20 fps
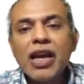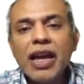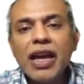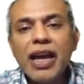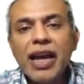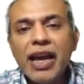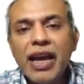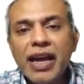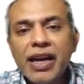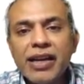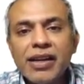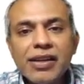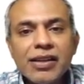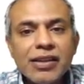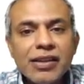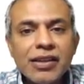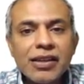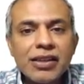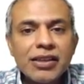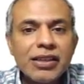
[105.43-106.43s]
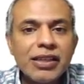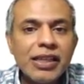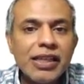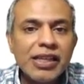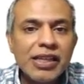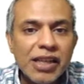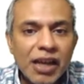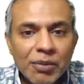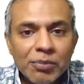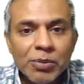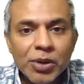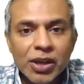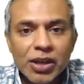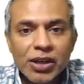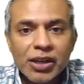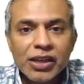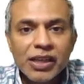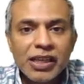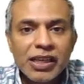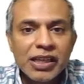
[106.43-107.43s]
And the number
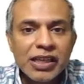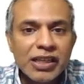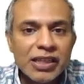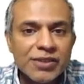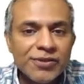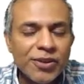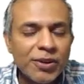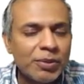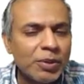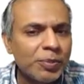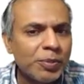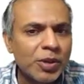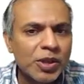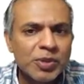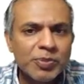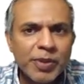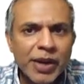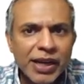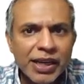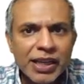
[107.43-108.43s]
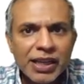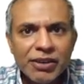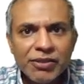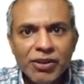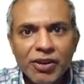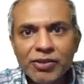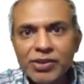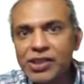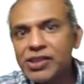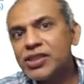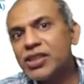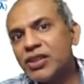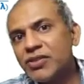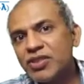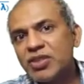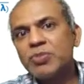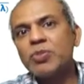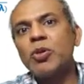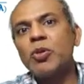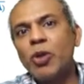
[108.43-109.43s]
is from the perspective of the
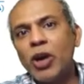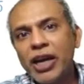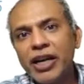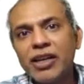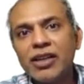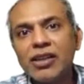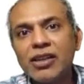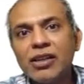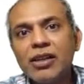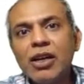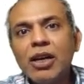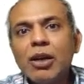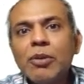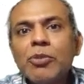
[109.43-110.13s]
service provider,